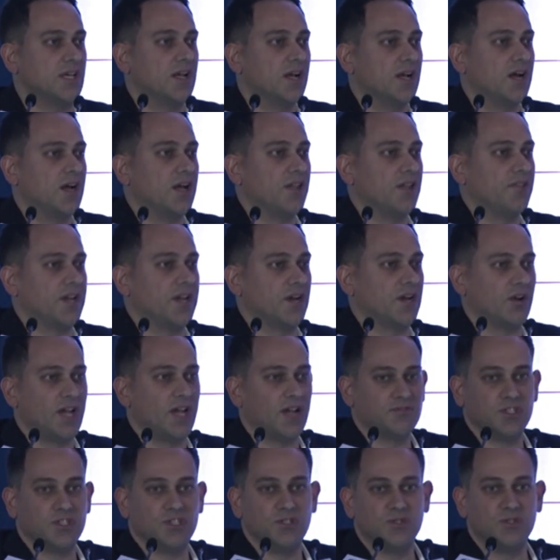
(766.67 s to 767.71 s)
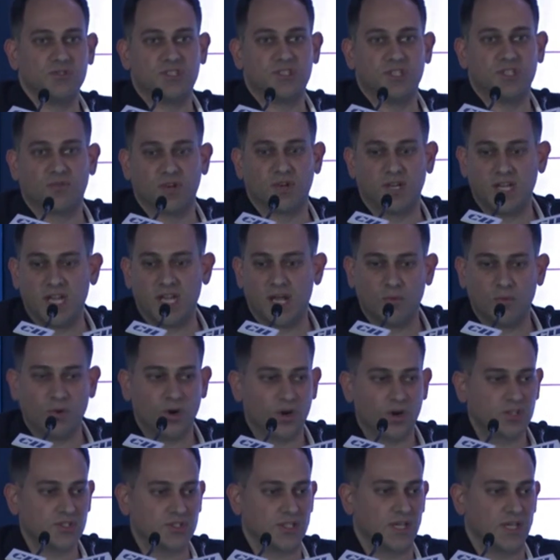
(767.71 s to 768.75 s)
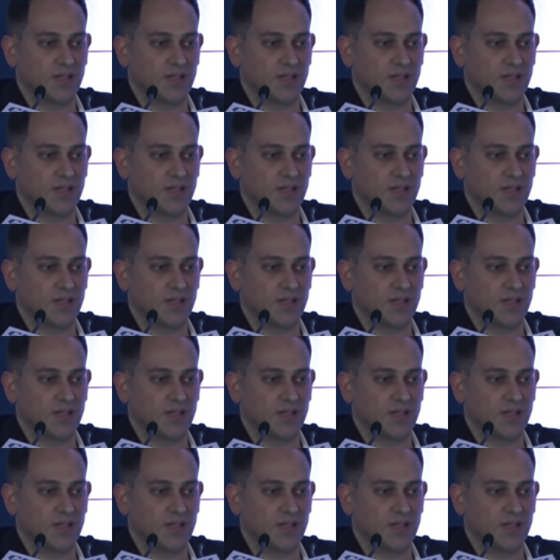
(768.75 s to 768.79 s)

They don't have to use different networks.